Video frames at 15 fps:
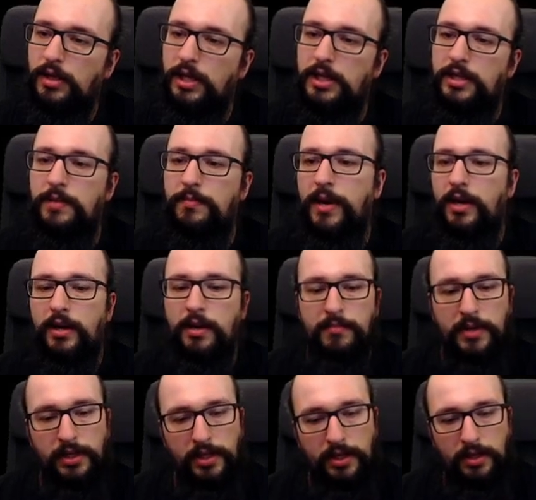Is she better than
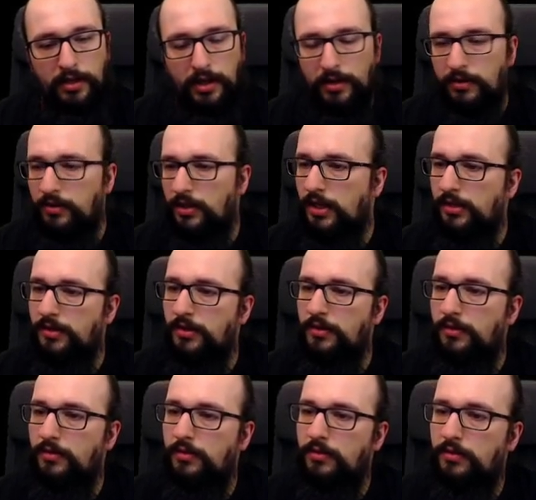Millia? I don't think
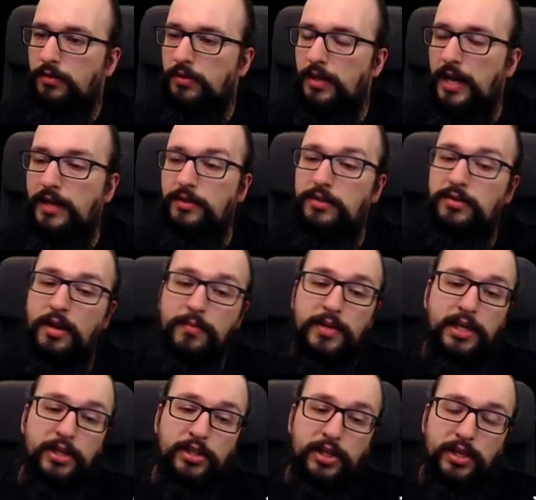so. And
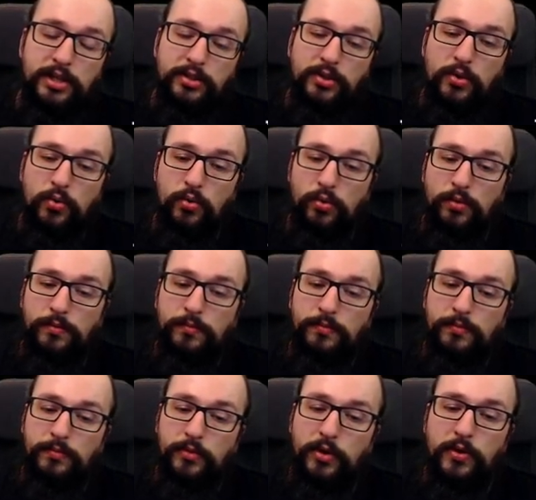summoning shit is cool,
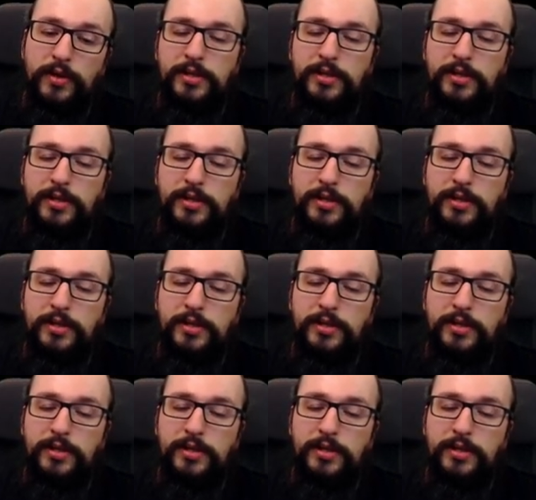though